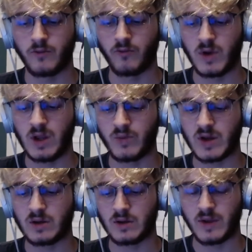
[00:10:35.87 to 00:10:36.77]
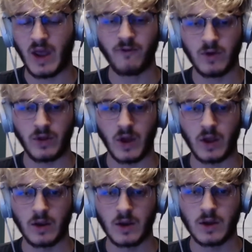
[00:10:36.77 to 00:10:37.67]
rebuild
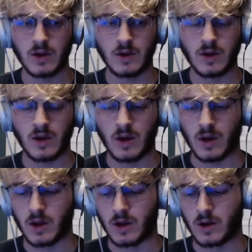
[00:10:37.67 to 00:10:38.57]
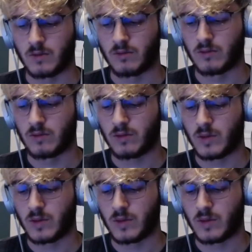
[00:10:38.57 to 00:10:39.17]
everything. And